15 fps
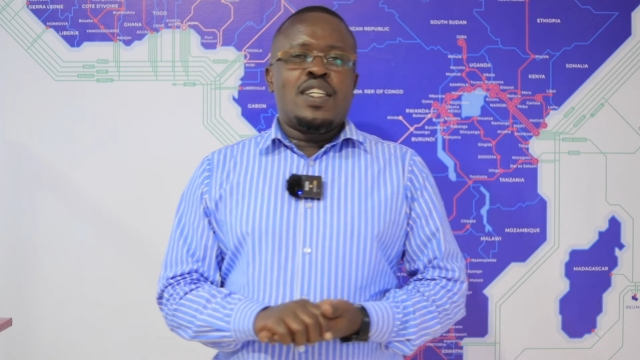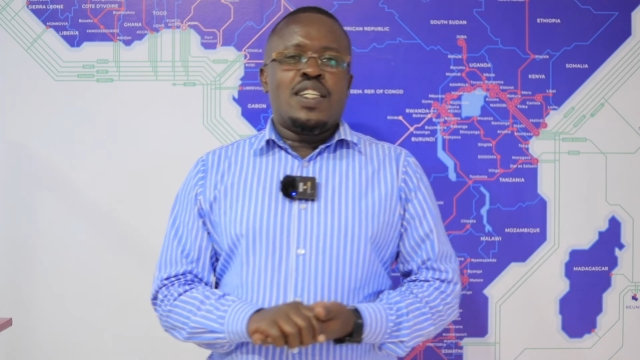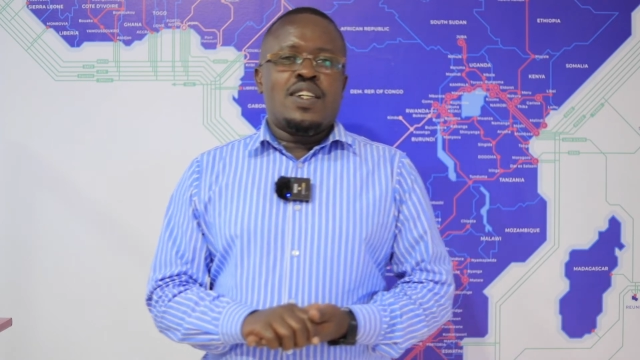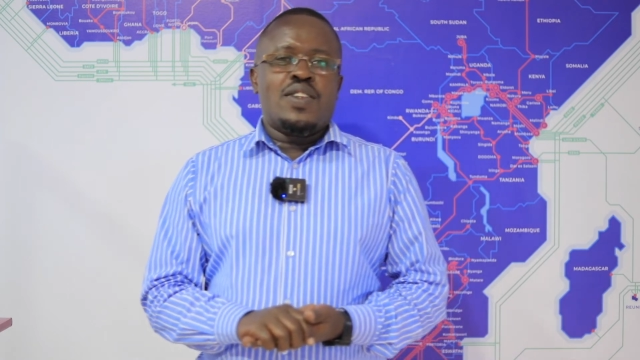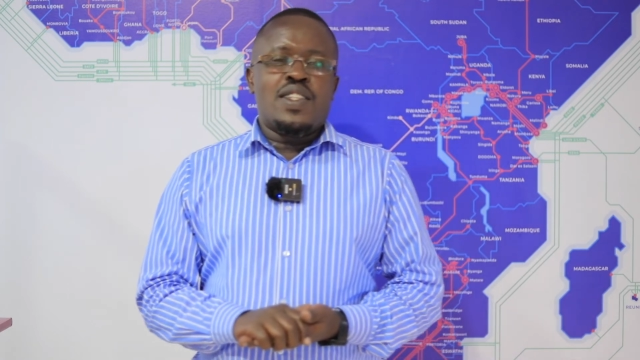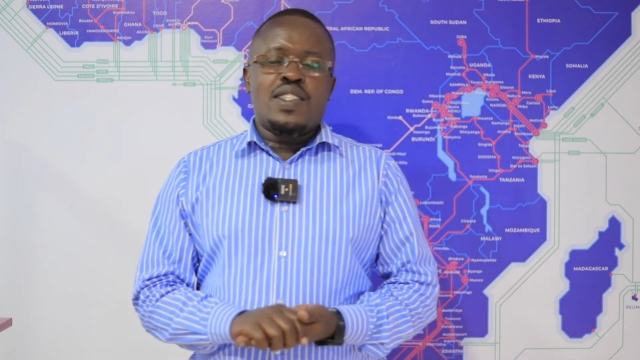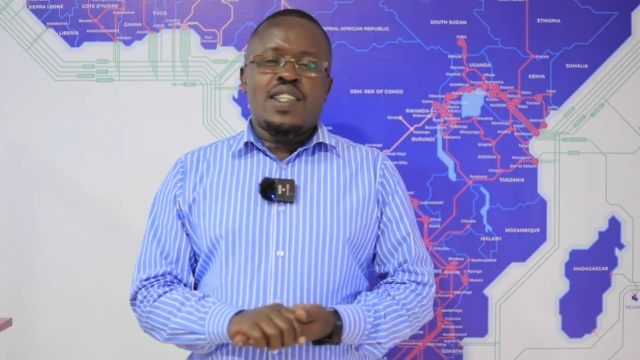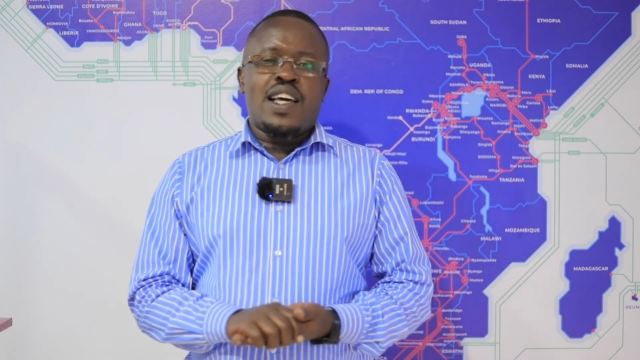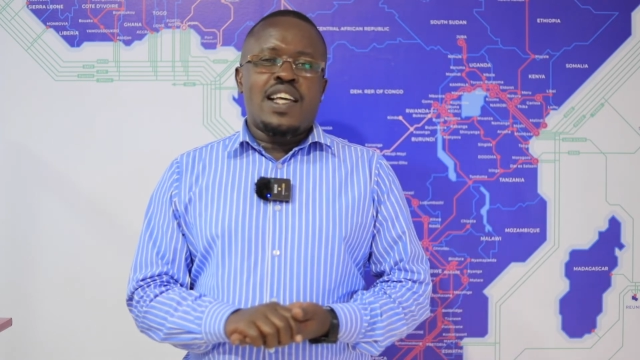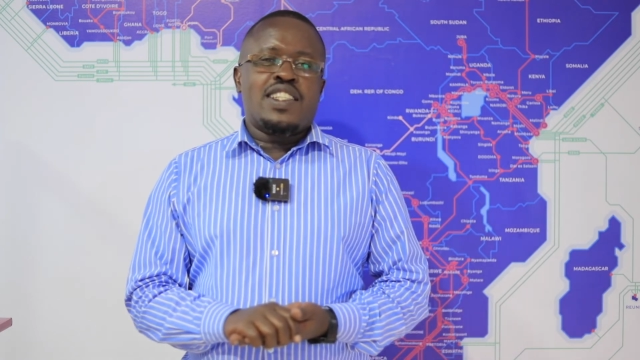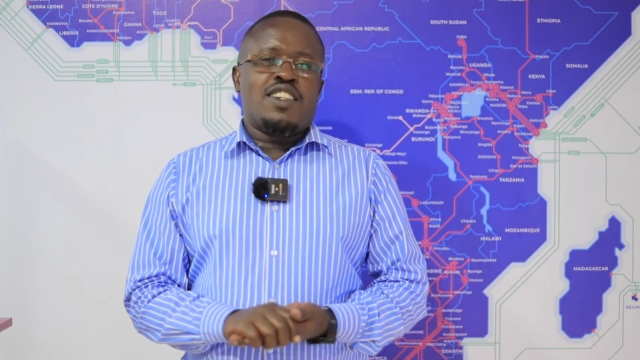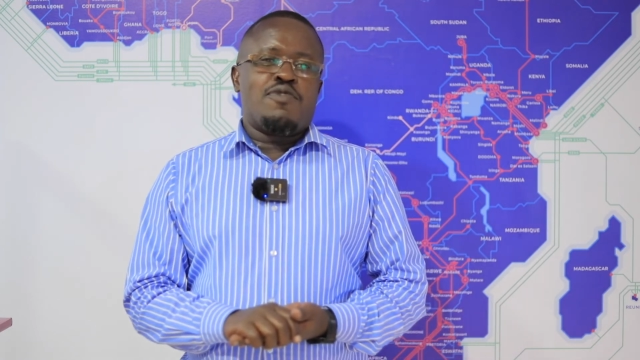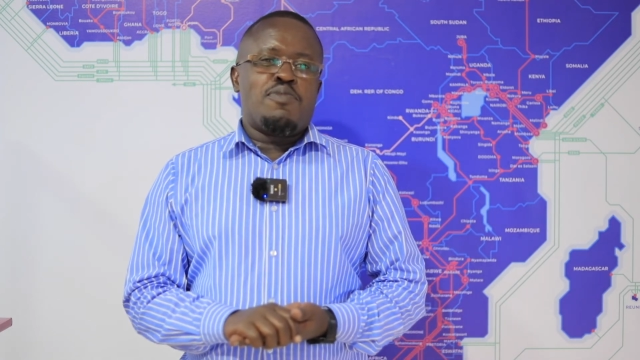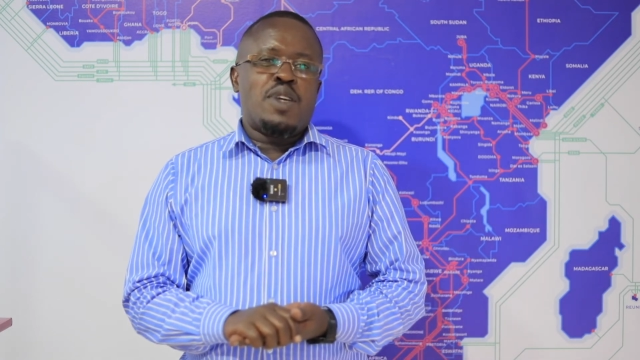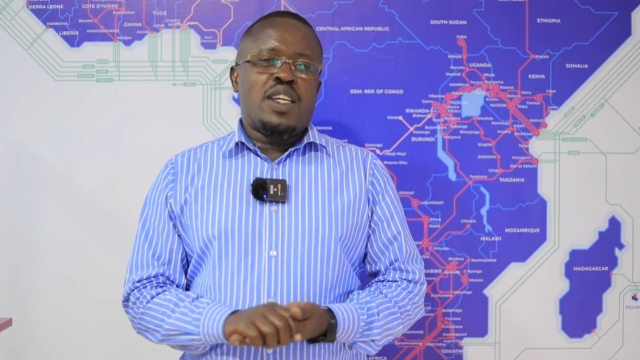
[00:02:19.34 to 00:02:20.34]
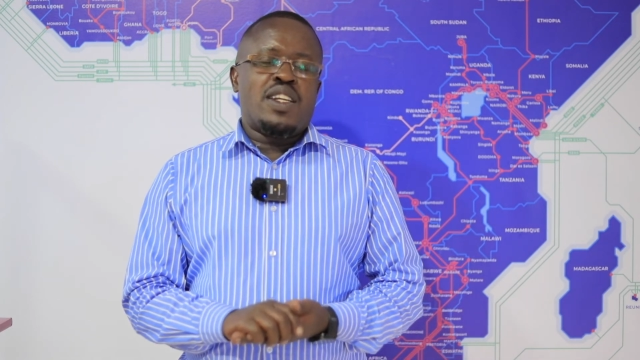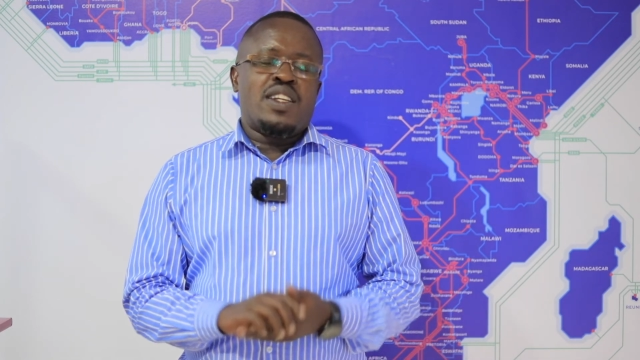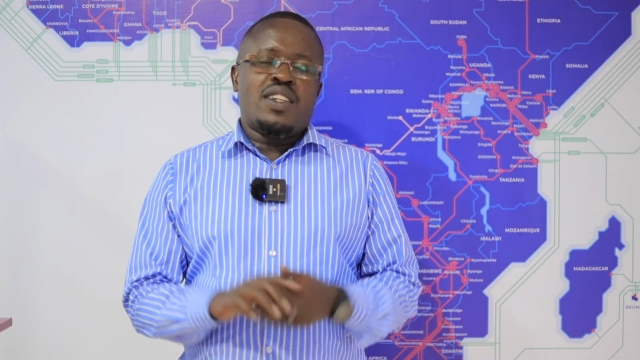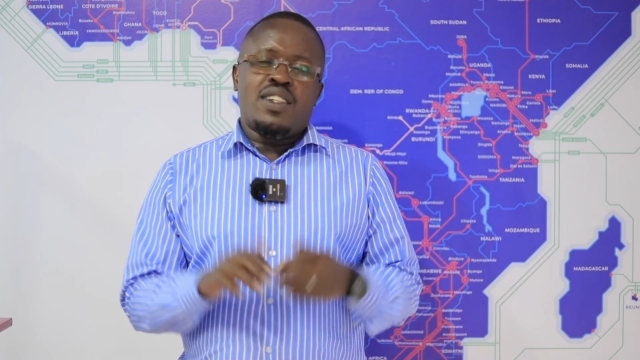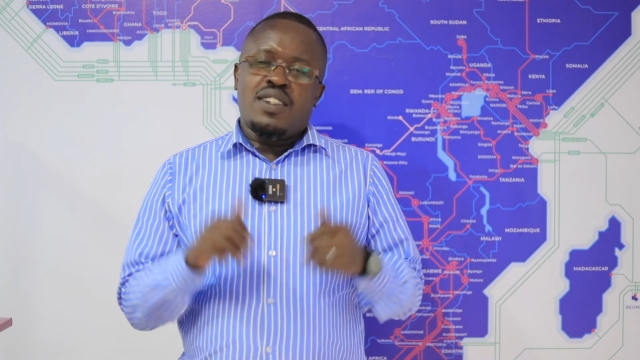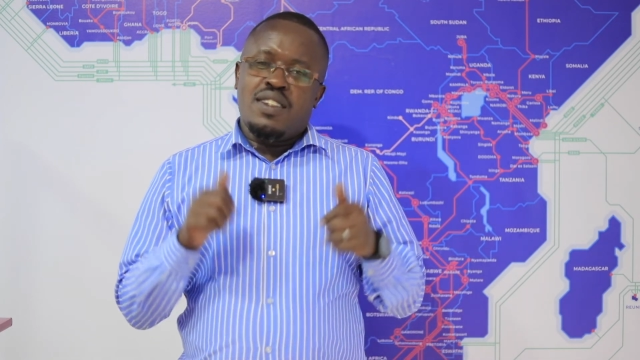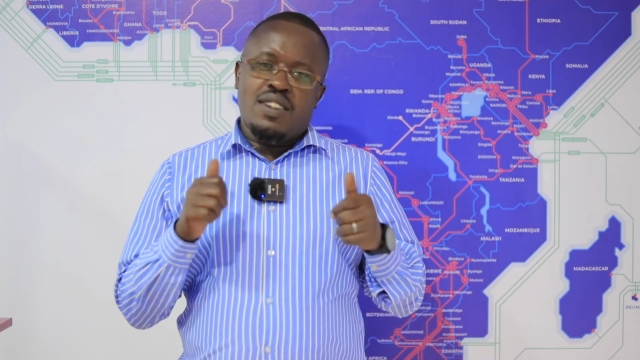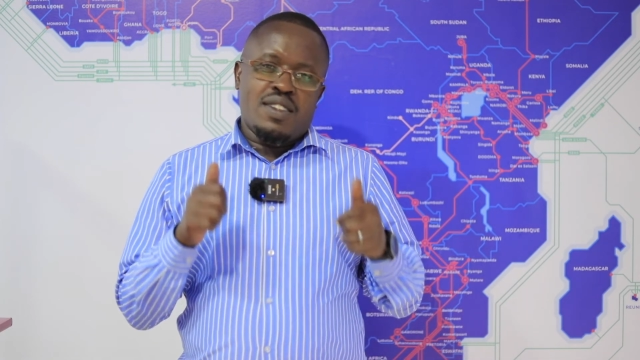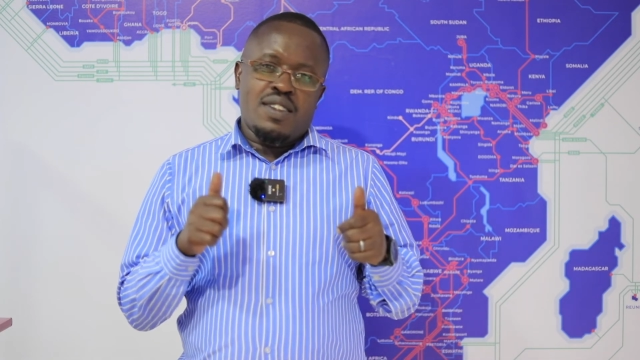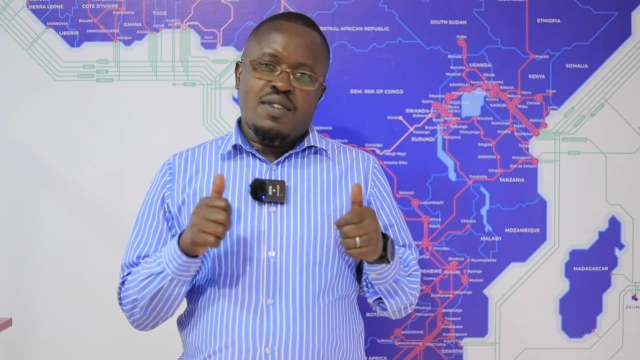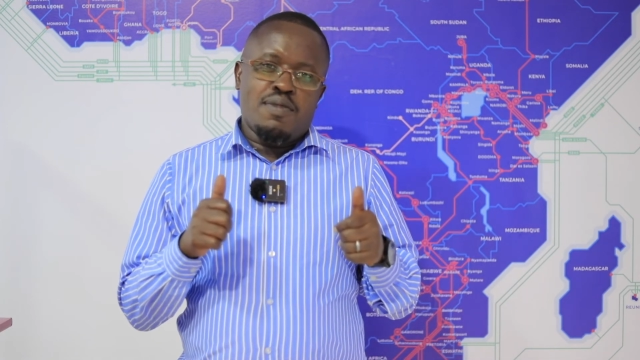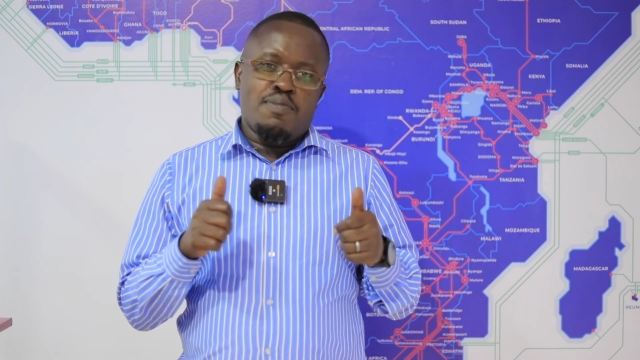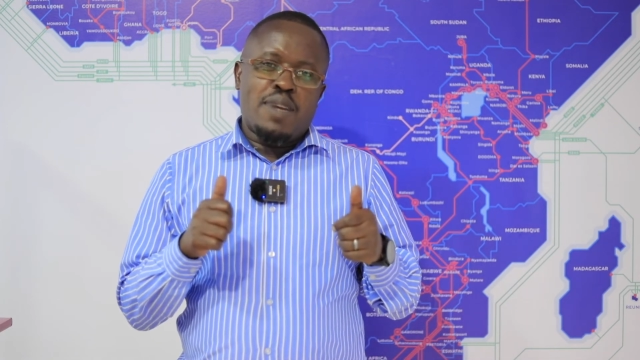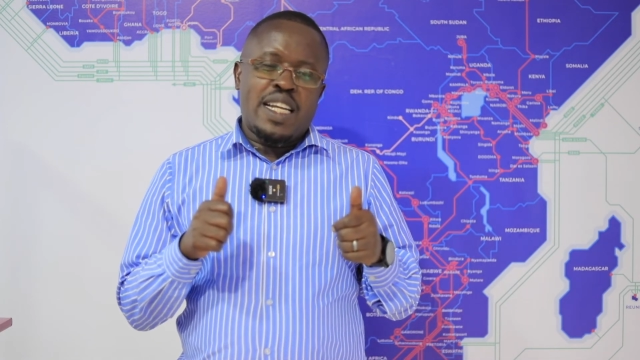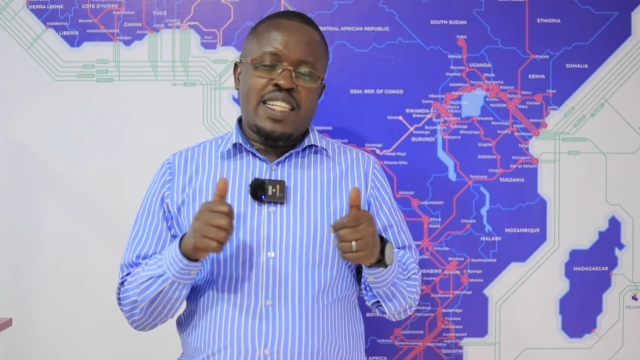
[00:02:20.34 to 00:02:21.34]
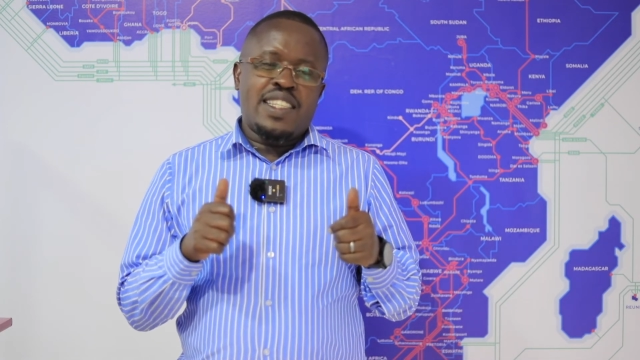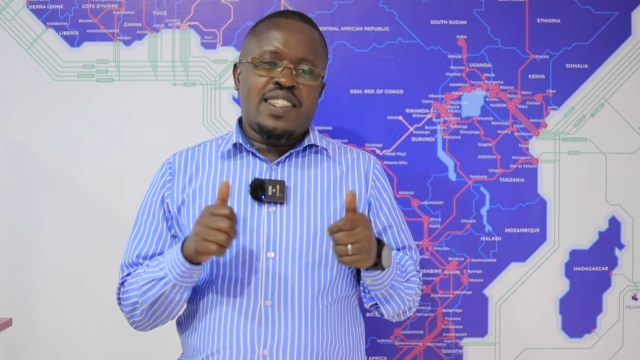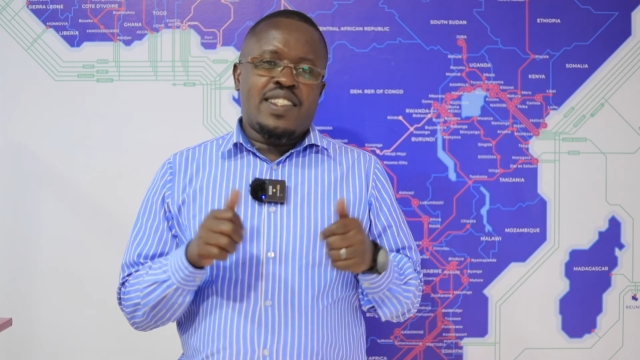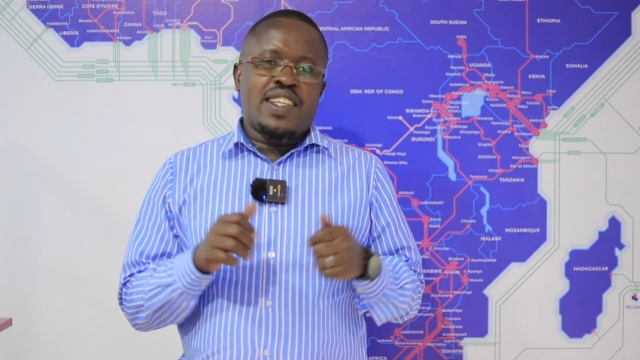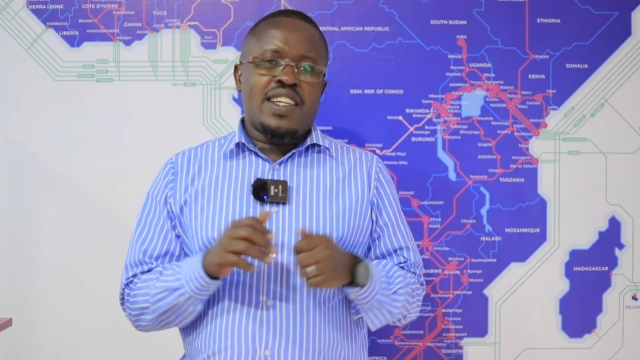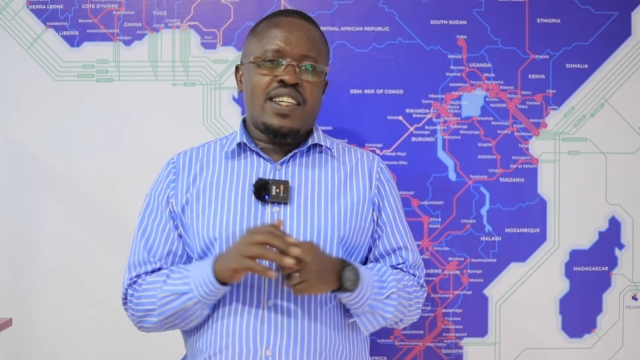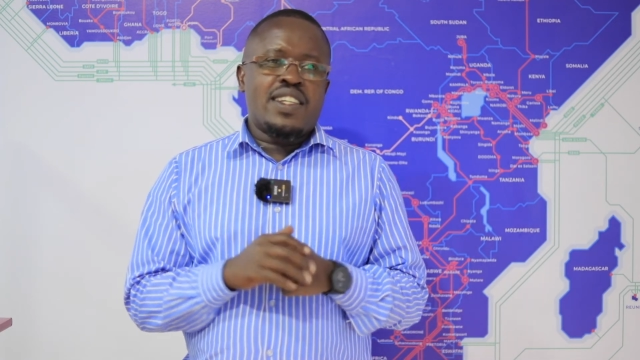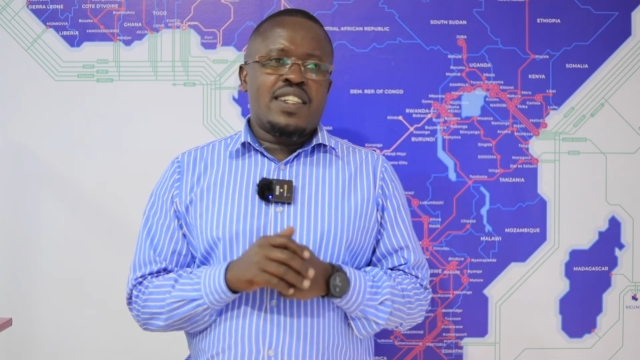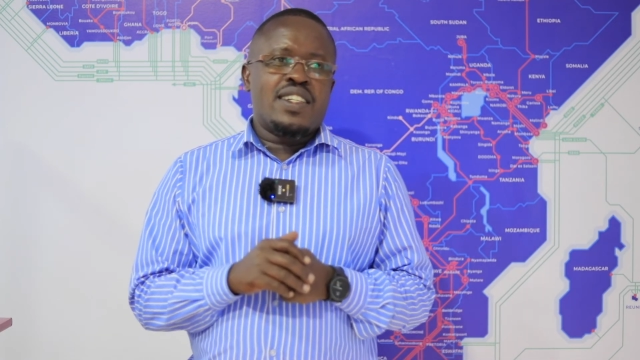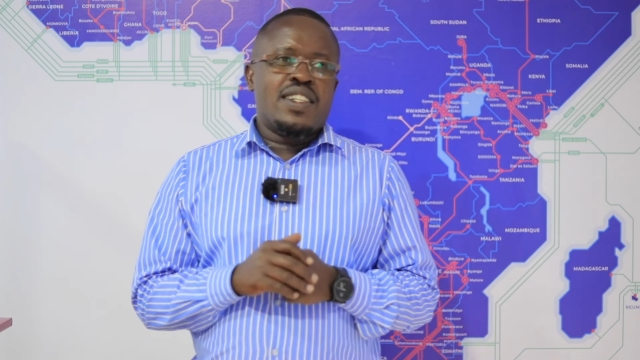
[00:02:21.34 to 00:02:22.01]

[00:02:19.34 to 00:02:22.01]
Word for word: Now these guys have been ballistic,